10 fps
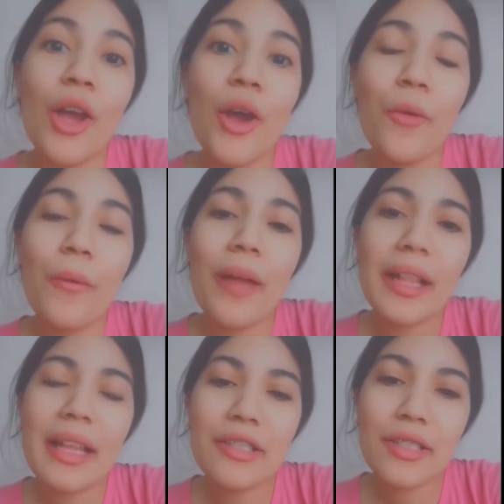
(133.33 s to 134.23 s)
Well,
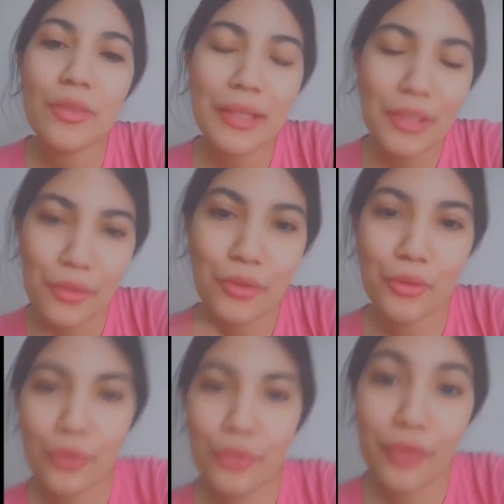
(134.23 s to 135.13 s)
I just want you
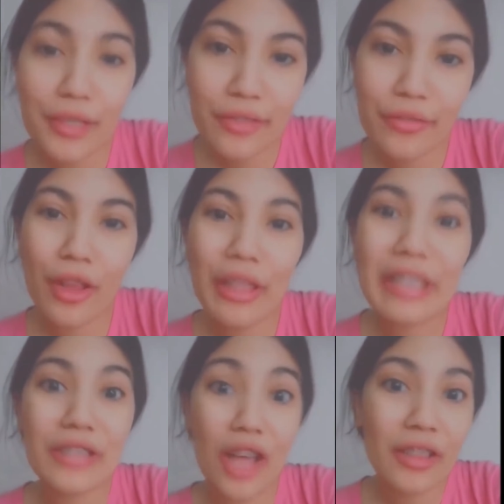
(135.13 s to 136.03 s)
to, first of all,
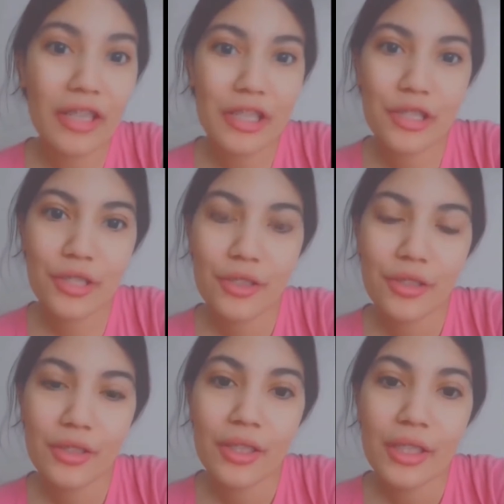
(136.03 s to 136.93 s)
acknowledge
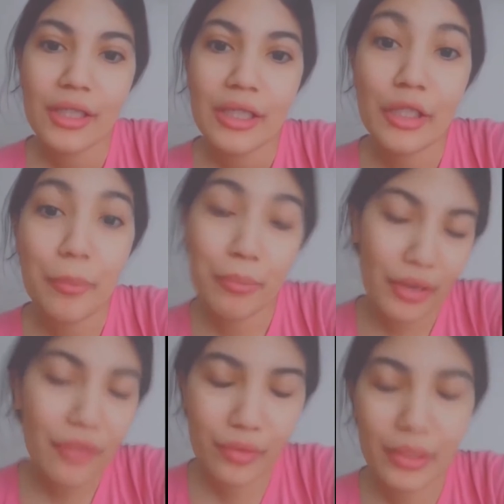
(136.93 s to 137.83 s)
the
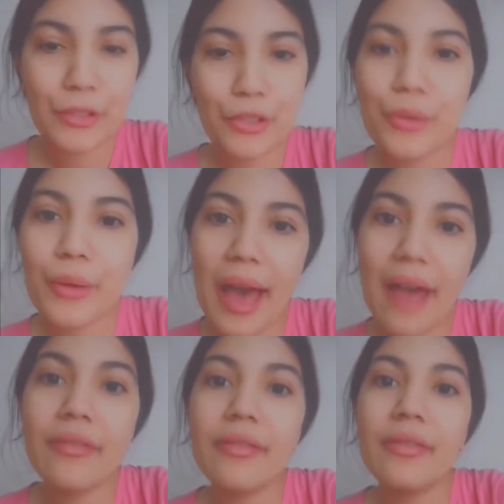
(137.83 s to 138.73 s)
privilege you
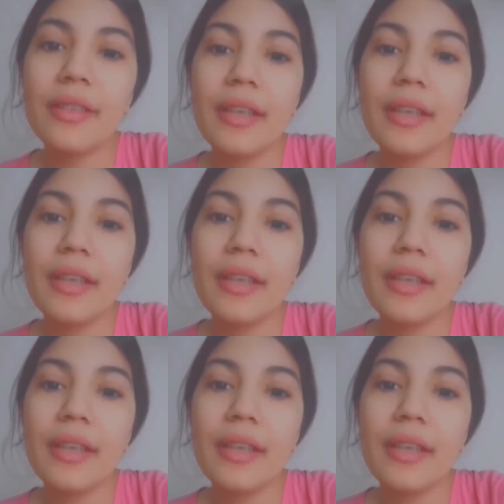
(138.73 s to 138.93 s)
have,